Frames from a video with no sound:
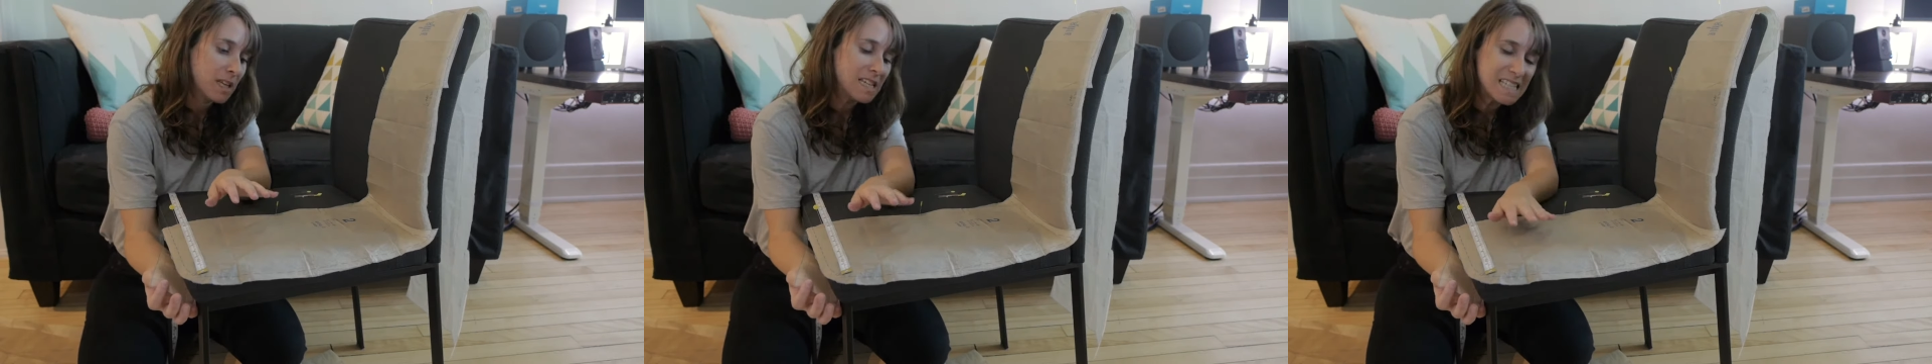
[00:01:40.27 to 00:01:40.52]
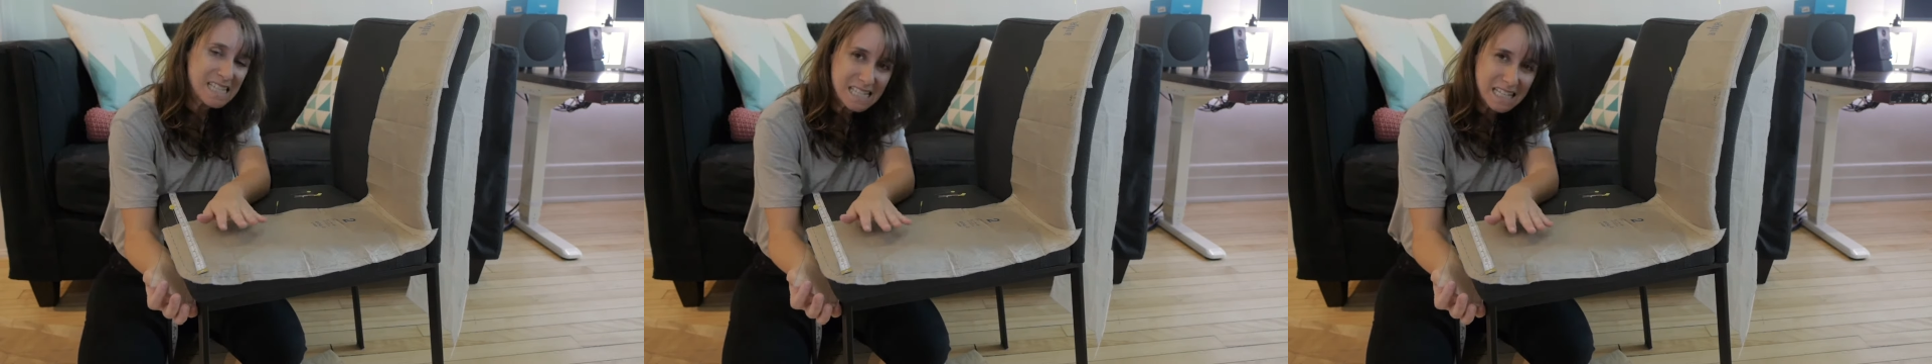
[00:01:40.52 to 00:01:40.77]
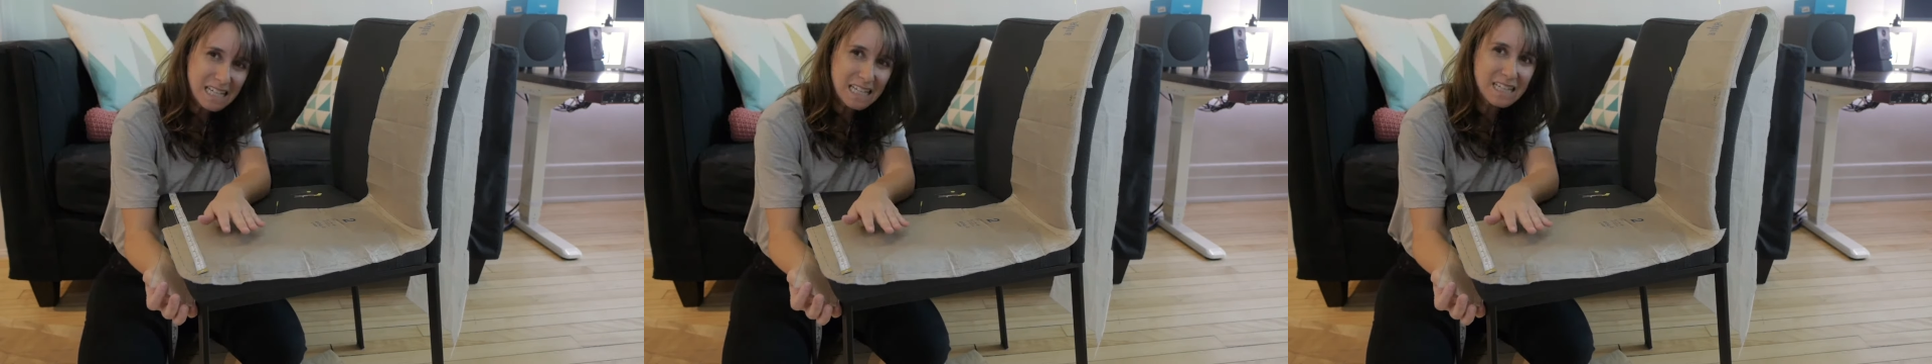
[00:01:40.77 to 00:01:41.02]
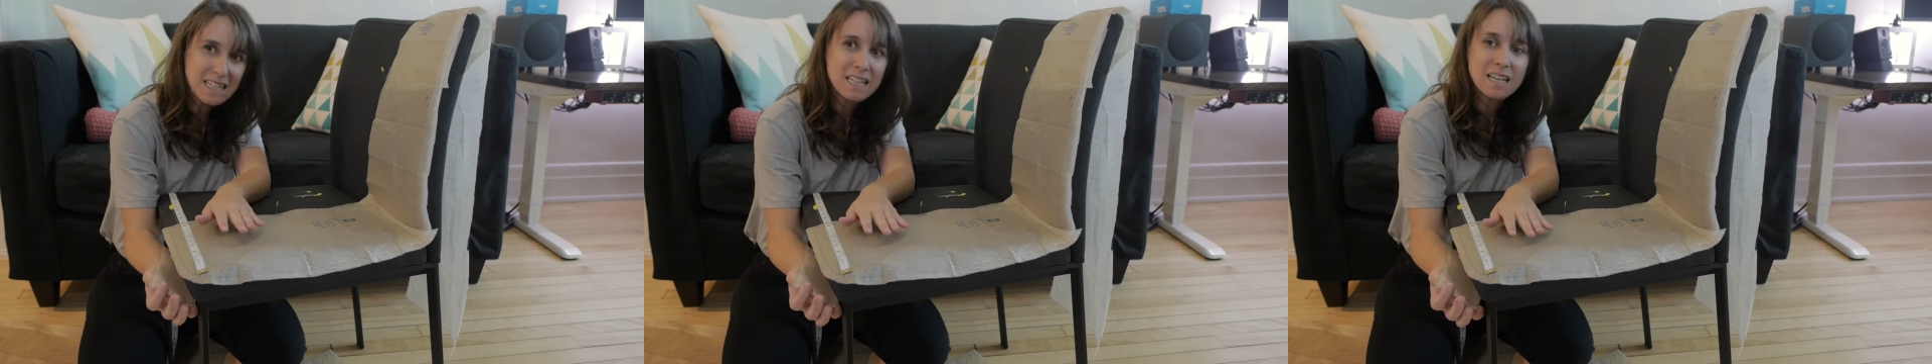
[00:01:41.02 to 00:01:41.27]

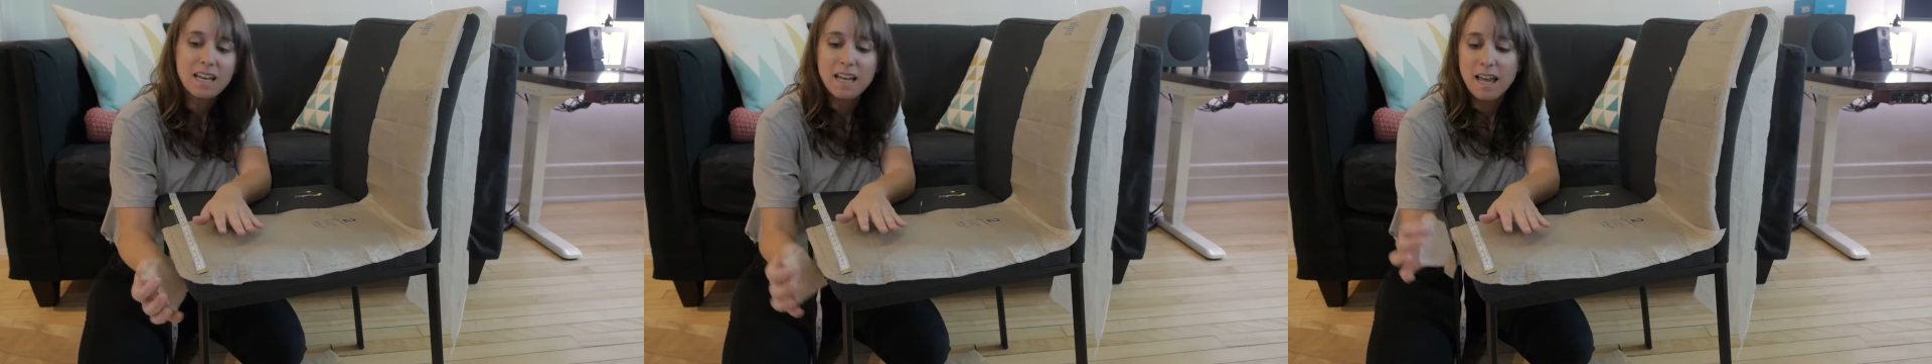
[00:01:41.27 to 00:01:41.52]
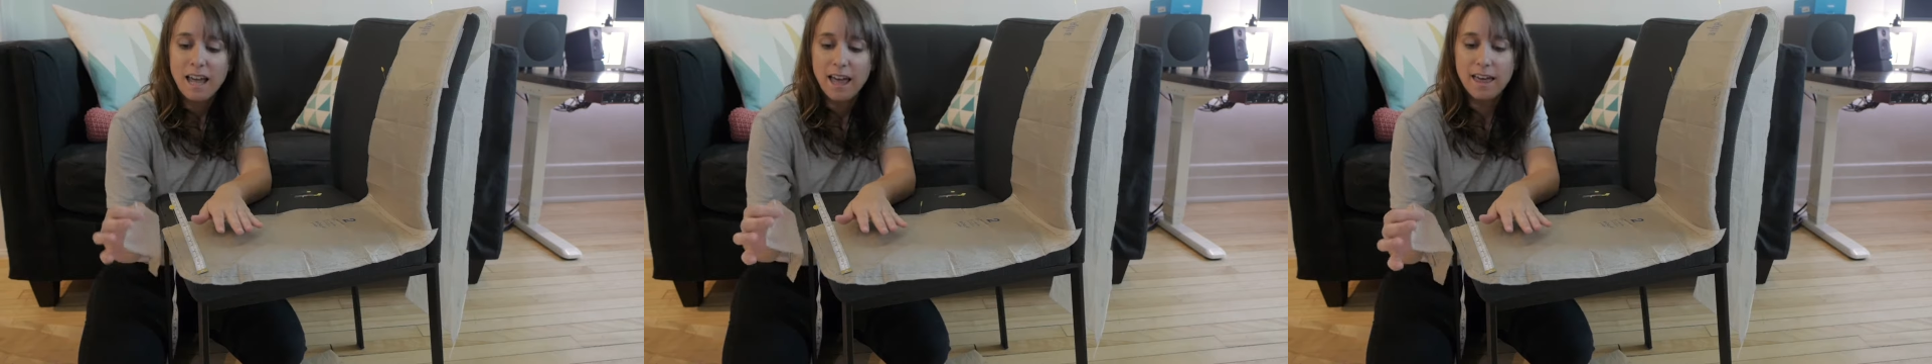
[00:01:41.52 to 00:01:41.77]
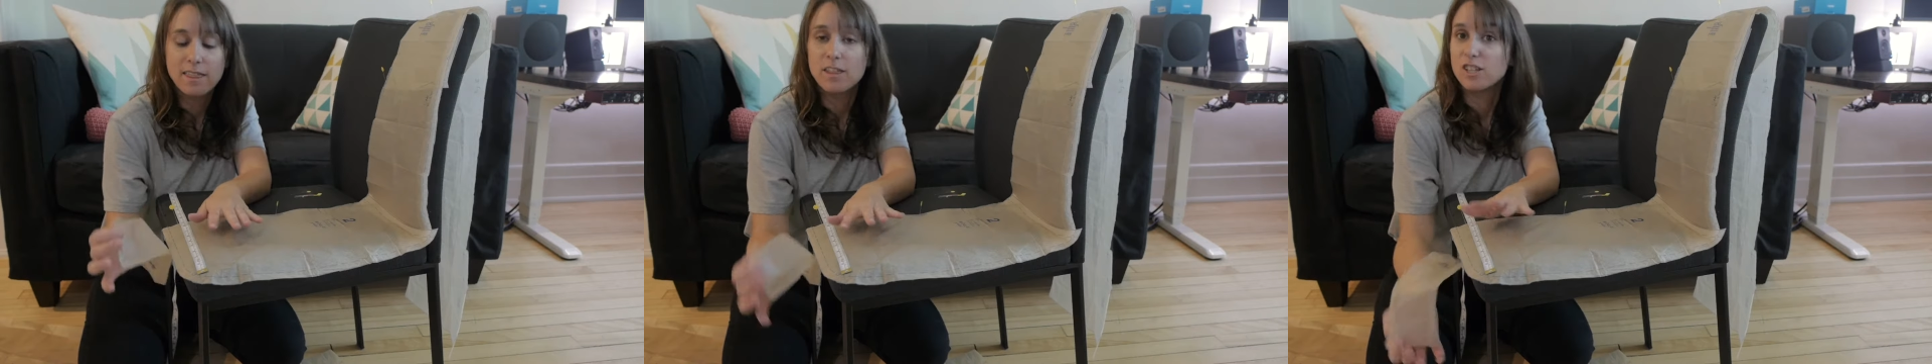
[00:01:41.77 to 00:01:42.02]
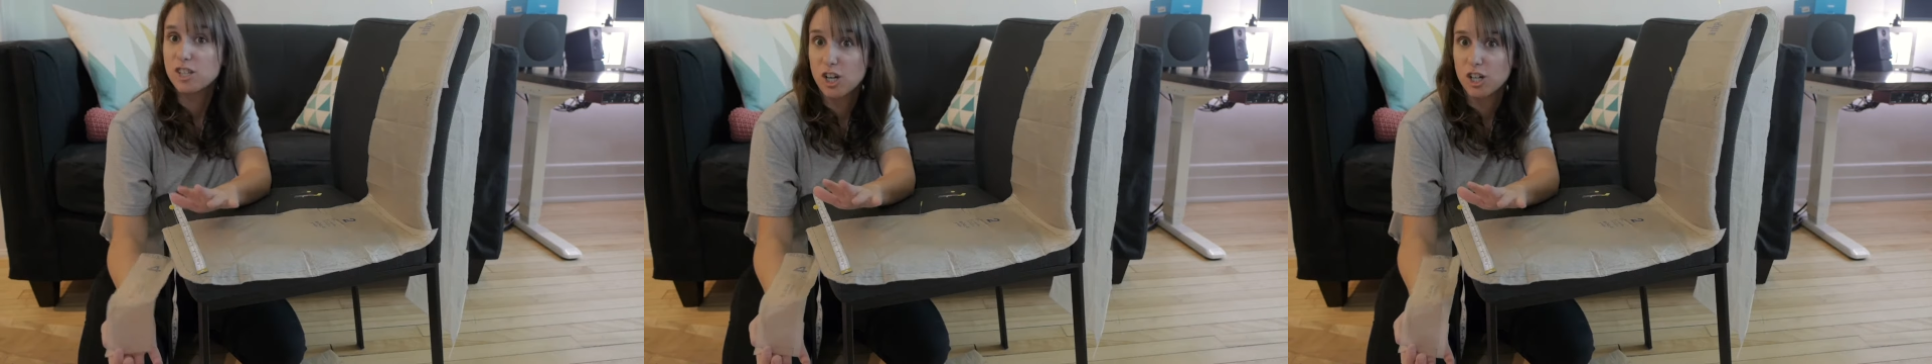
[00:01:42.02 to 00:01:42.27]
seat and
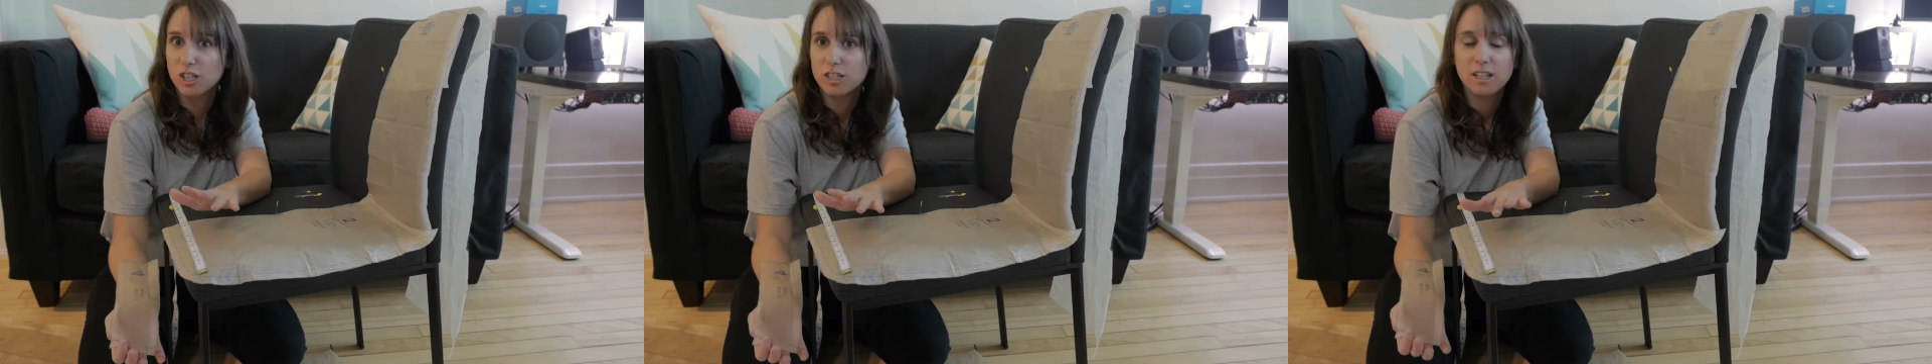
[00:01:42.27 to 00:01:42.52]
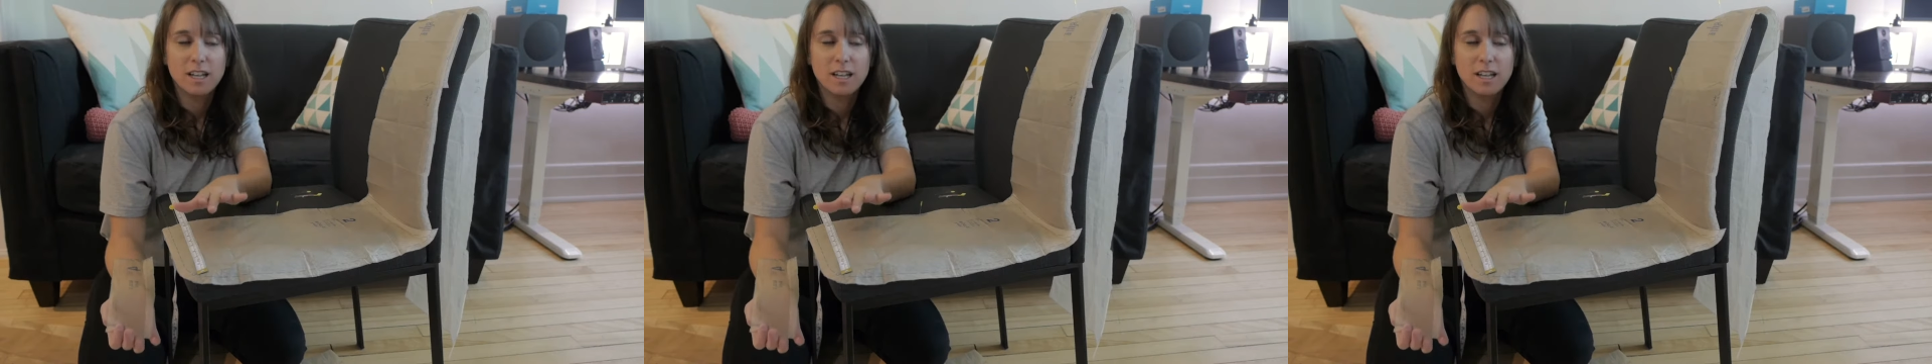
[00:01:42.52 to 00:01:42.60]
the skirt,